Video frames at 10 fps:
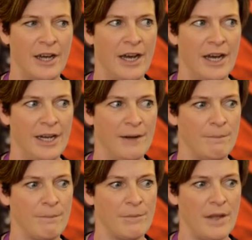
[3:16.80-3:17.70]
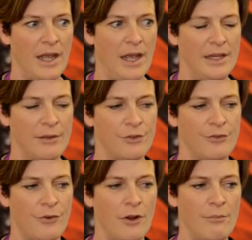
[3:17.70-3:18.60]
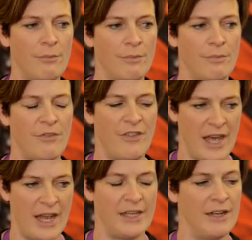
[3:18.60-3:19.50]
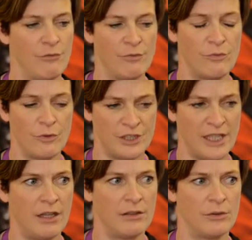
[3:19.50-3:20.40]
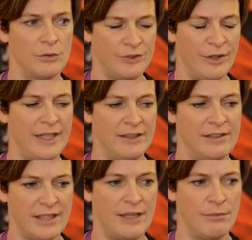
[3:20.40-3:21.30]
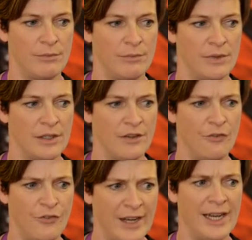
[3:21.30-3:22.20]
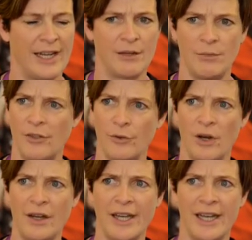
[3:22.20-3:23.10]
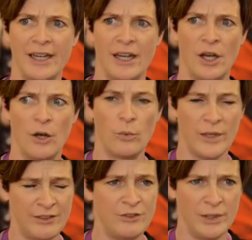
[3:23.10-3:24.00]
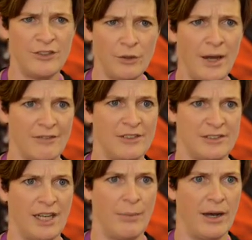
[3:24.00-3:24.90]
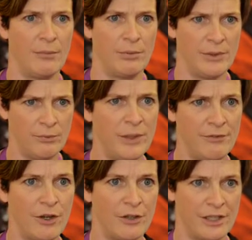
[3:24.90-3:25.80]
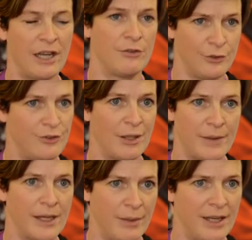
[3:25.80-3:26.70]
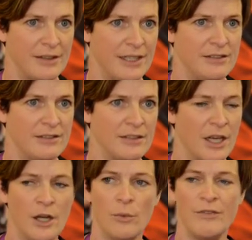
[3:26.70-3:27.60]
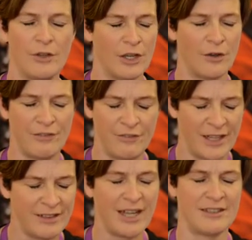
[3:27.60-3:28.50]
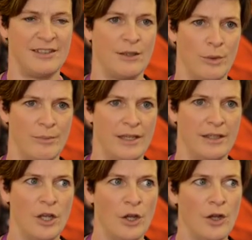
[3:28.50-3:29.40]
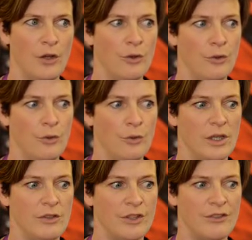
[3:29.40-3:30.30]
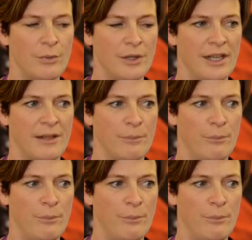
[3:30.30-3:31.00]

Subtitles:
And it was from that, and Rochelle also had the same feeling, and we thought, okay, we do have to step up. We've got to go and do something about this. We've got a lot of fantastic women who just want to